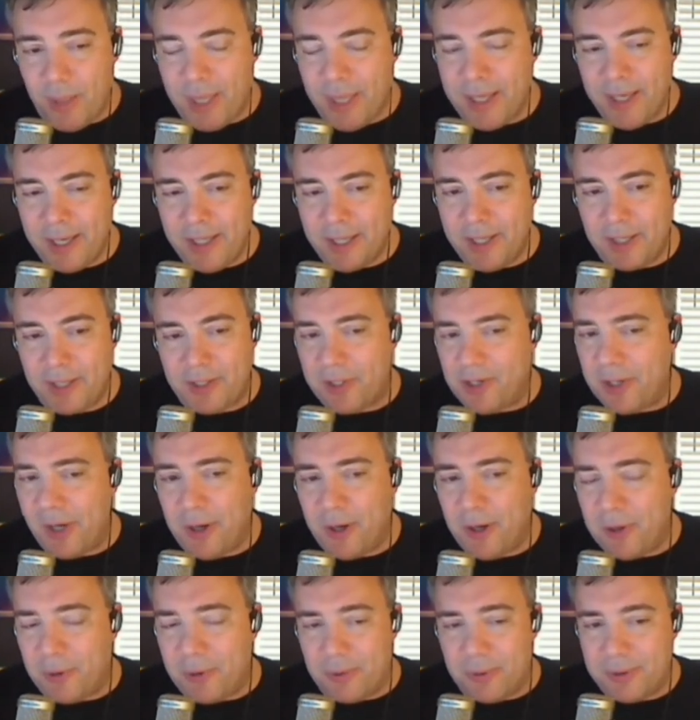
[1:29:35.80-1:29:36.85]
My kid doesn't
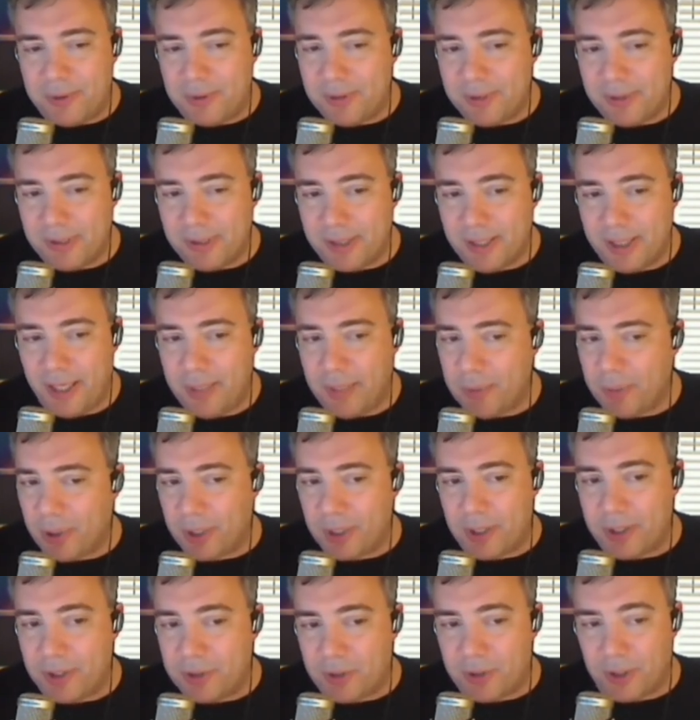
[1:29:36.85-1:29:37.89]
know
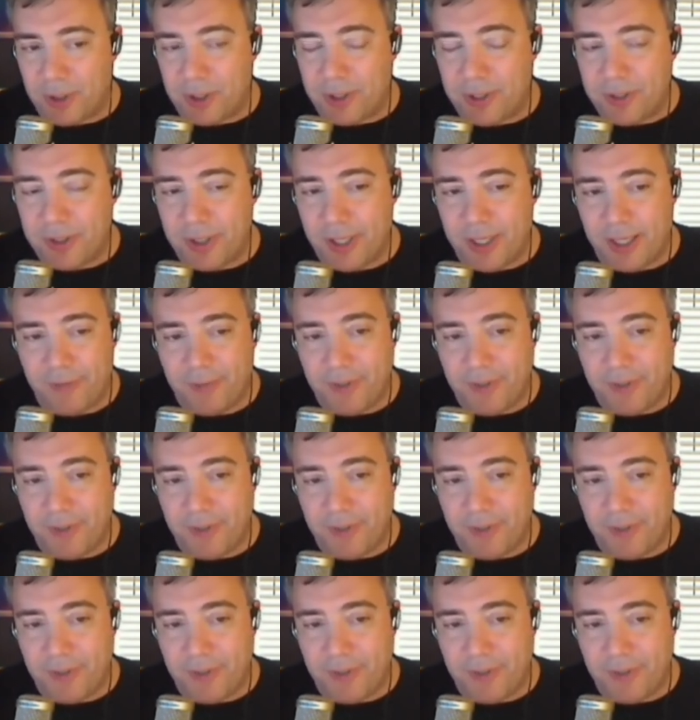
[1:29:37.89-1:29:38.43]
keyboard controls,